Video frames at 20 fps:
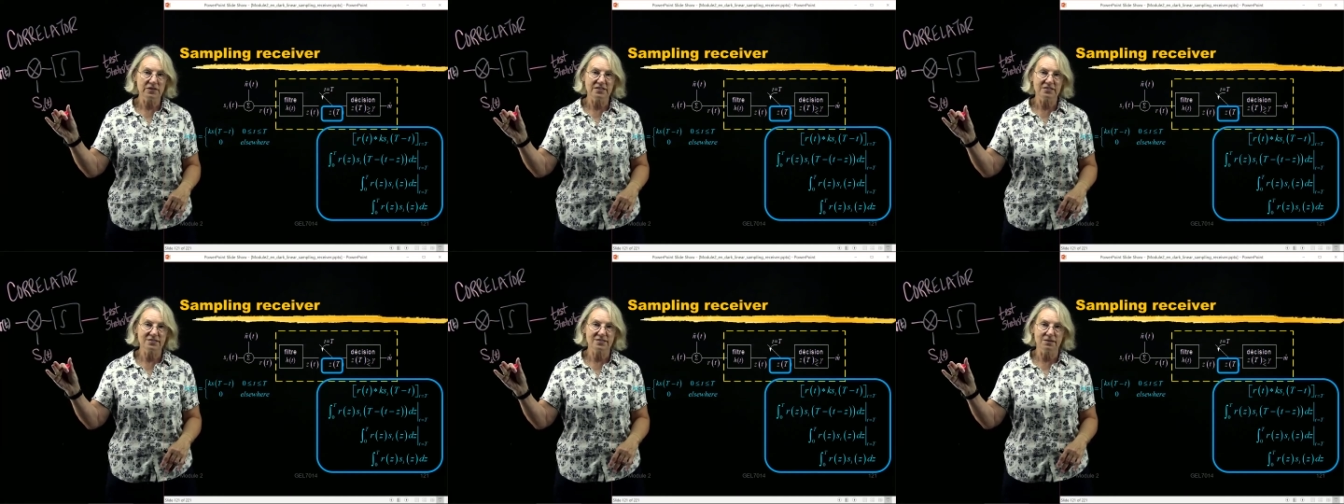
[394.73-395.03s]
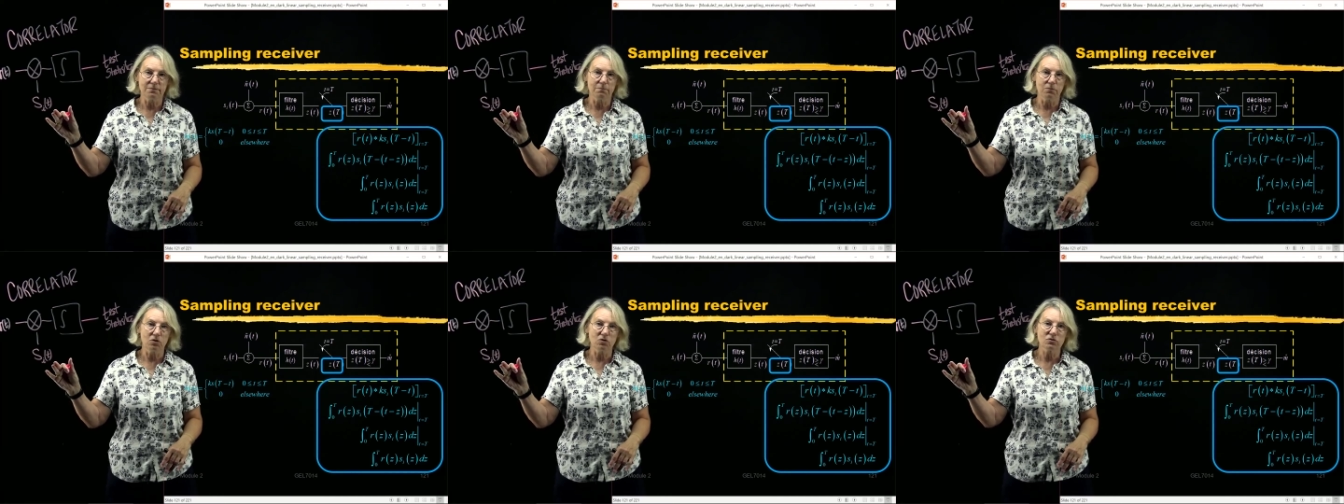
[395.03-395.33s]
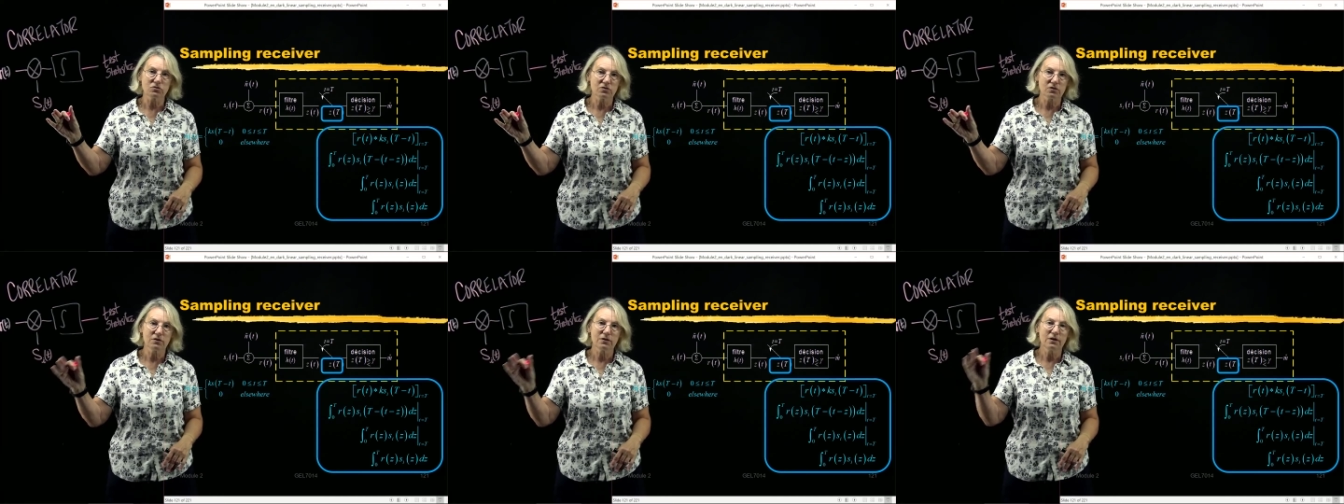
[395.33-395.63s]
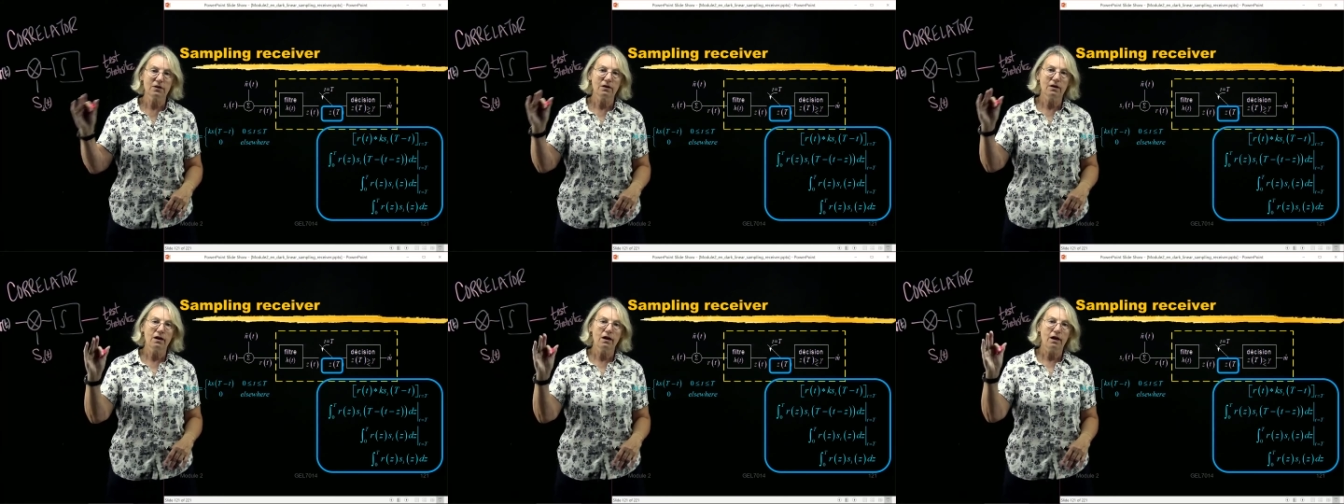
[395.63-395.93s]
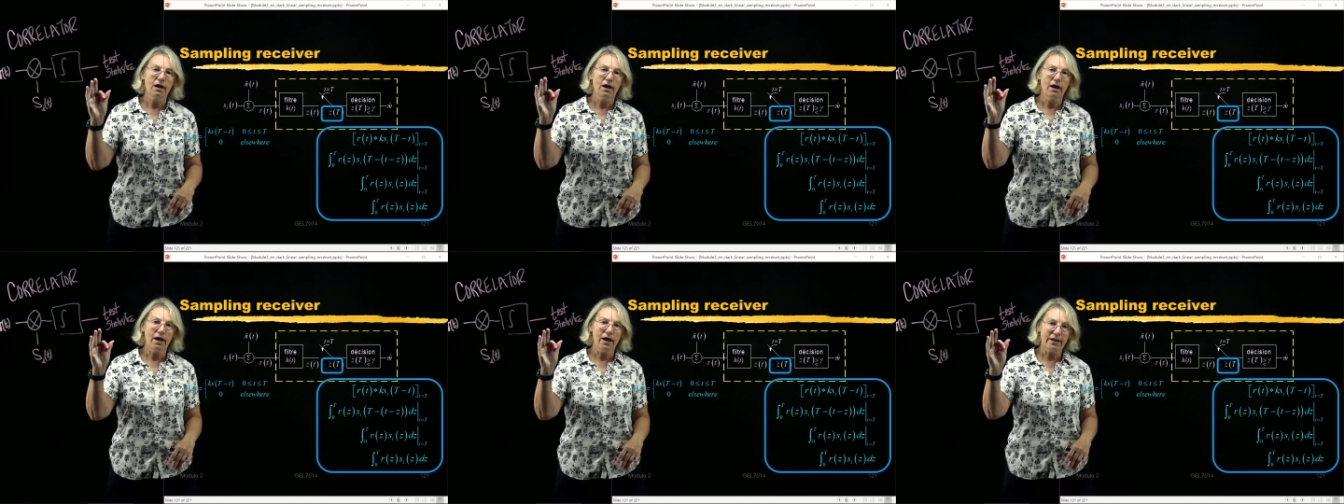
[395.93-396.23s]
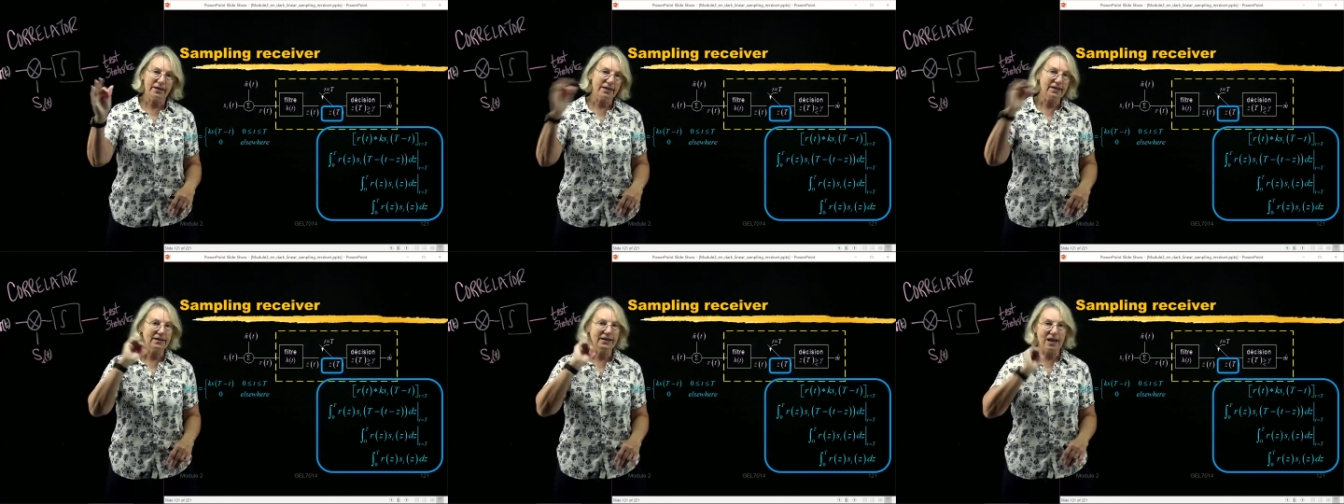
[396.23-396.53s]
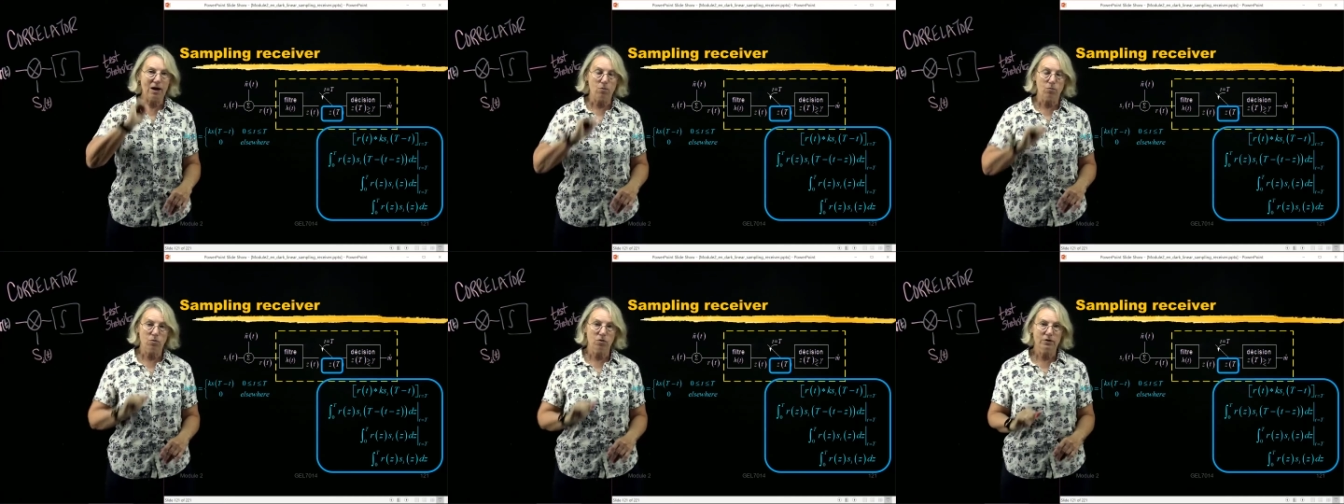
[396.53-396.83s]
symbols and get an
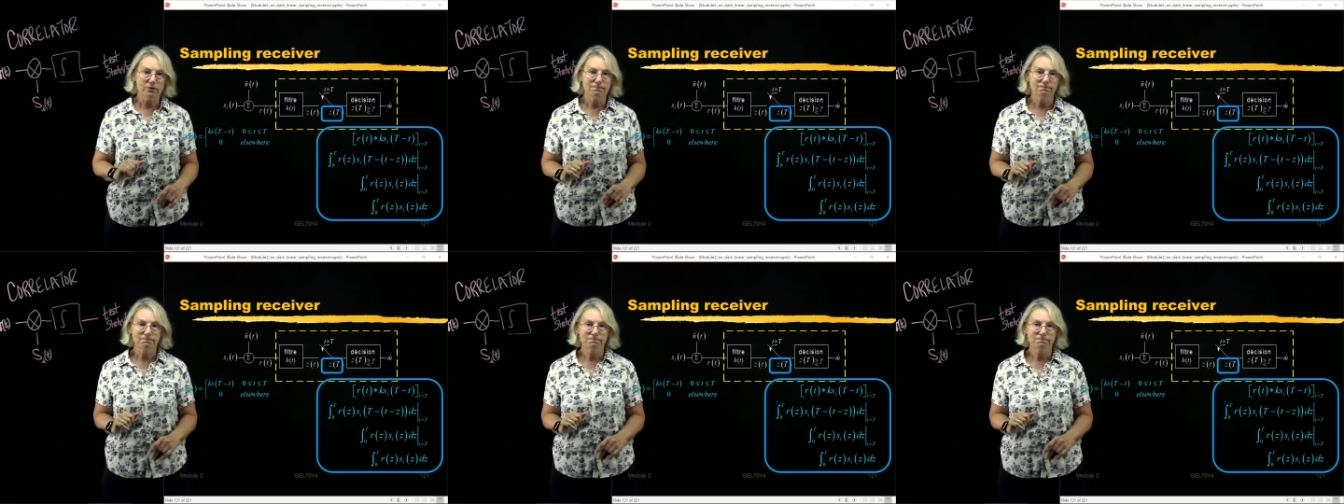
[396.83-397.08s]
output.